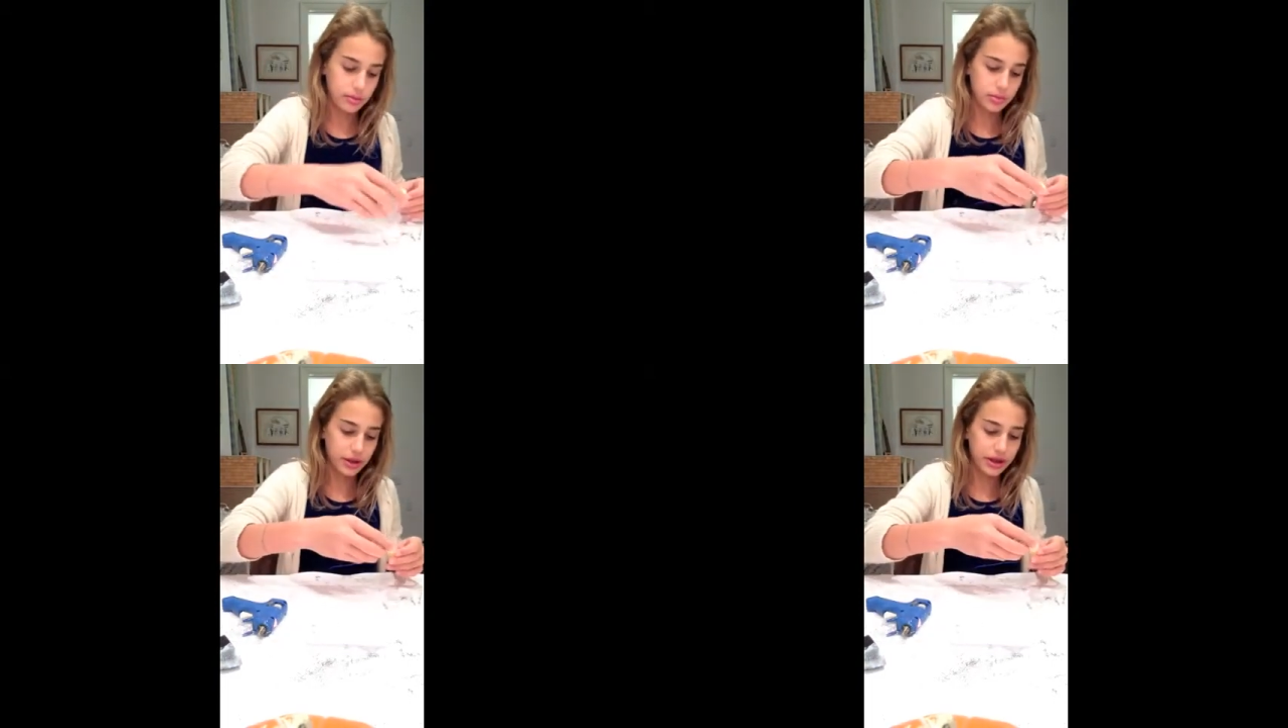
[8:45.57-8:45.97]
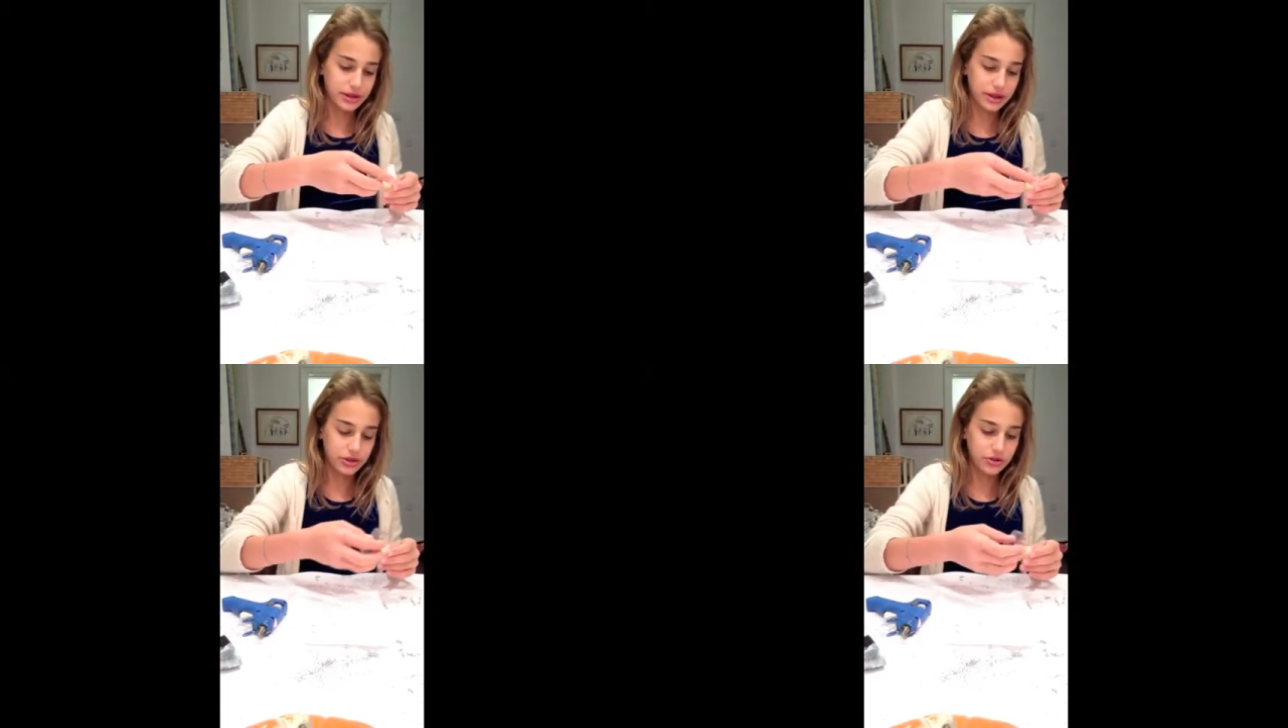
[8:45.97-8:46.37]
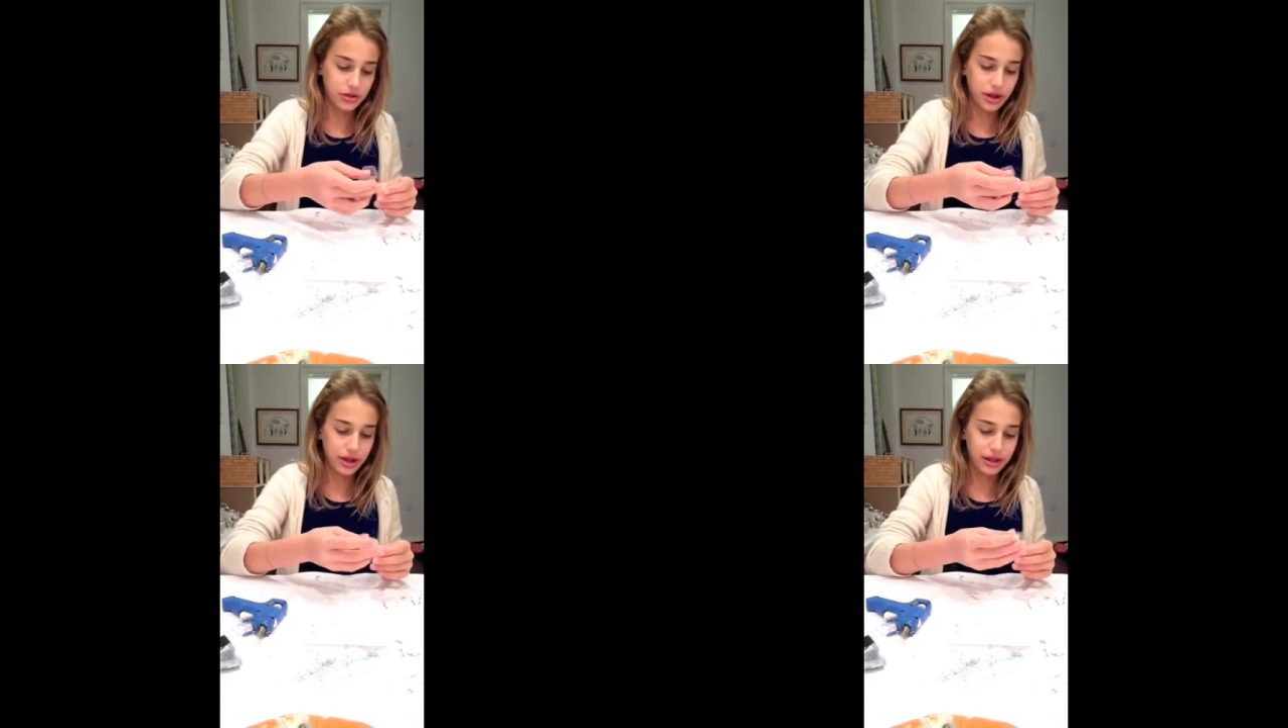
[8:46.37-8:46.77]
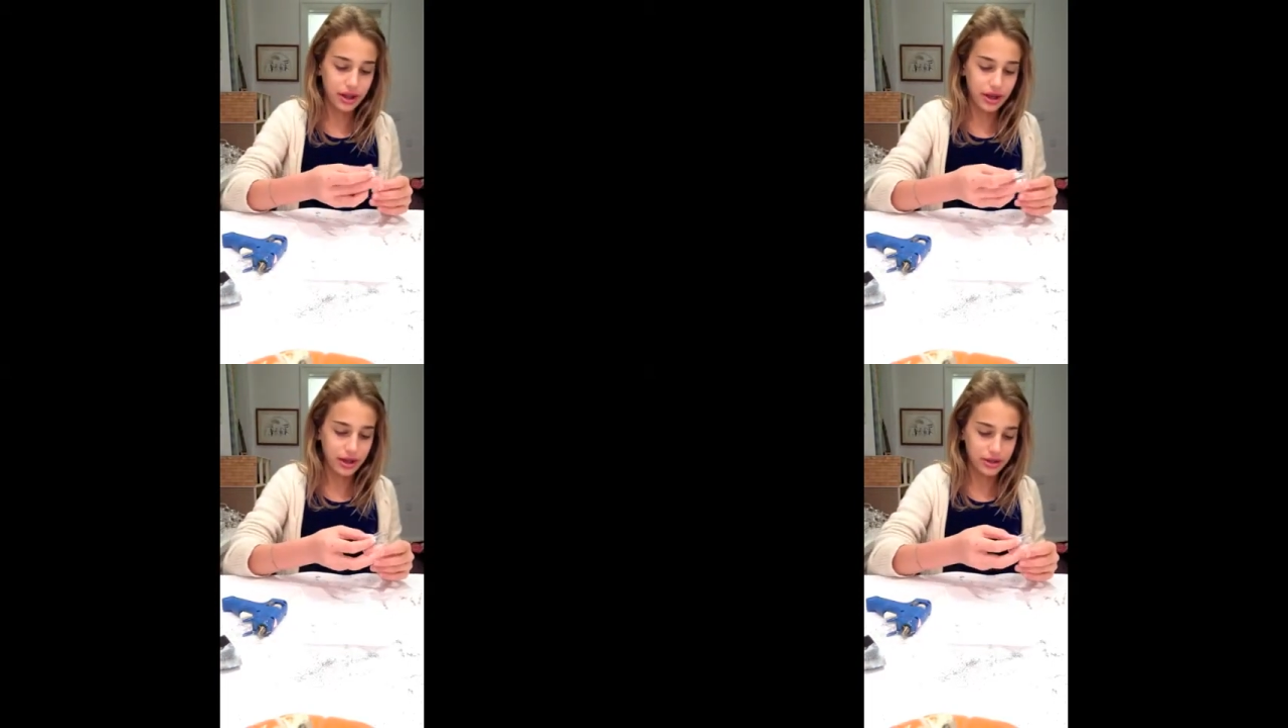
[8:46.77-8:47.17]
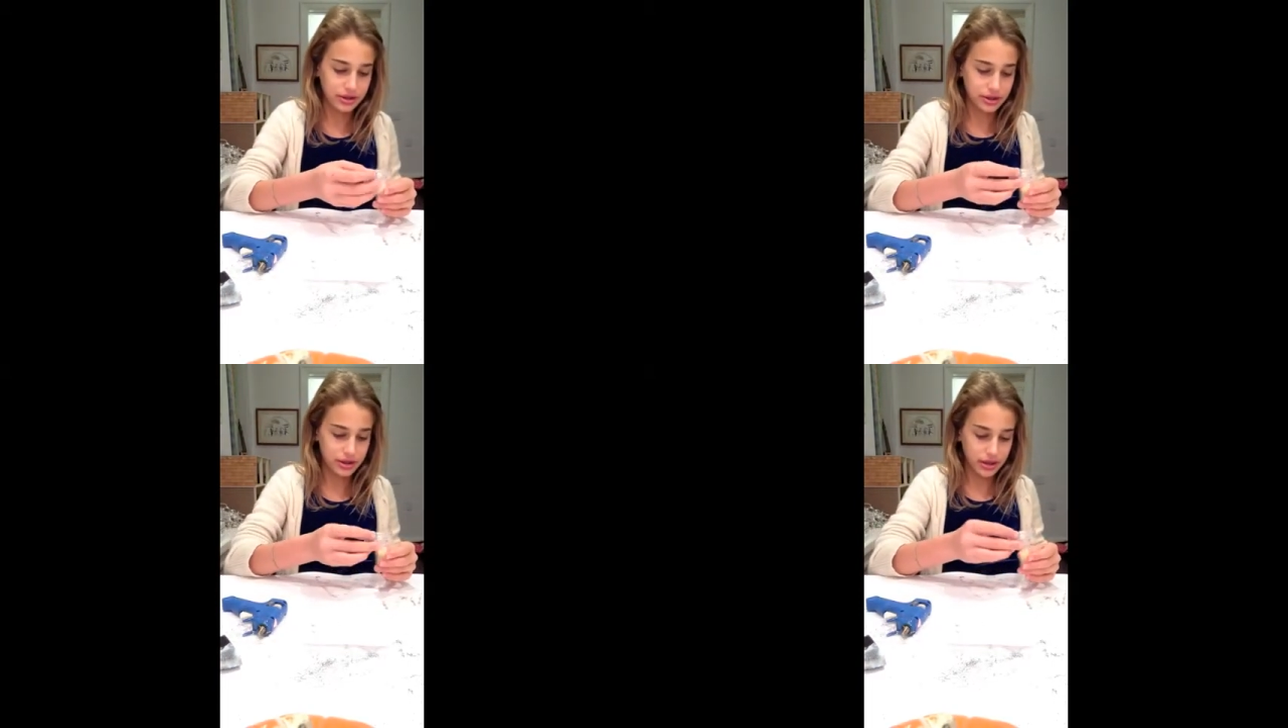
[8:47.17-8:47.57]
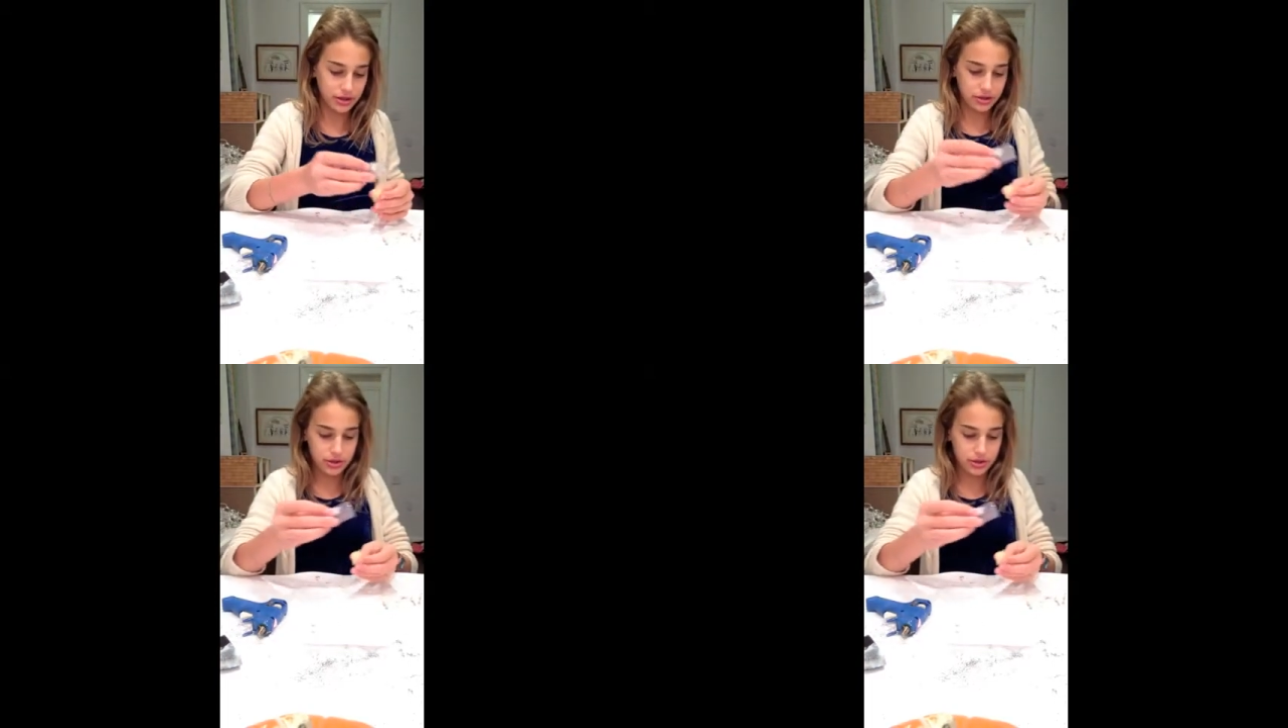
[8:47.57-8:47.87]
place it, try and get it as centered